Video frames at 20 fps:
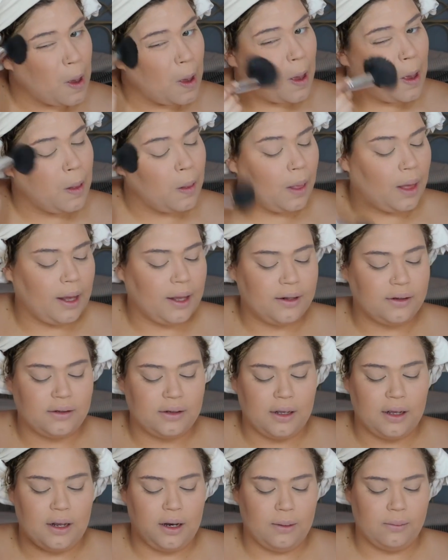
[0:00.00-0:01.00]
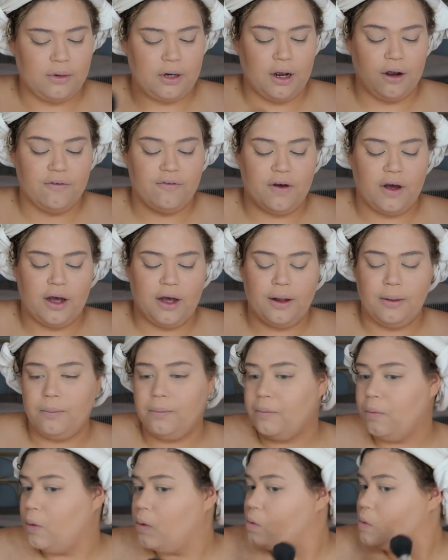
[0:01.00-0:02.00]
And like I said, I'm
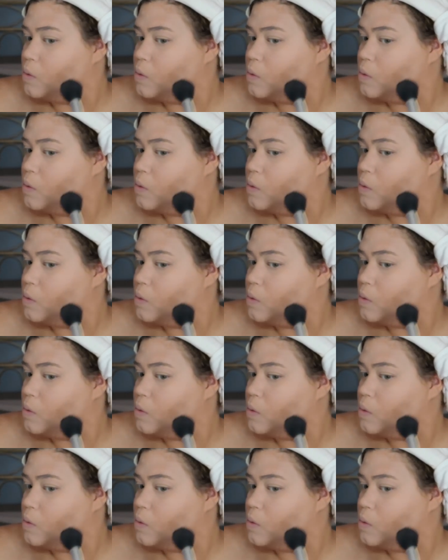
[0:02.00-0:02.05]
terrified.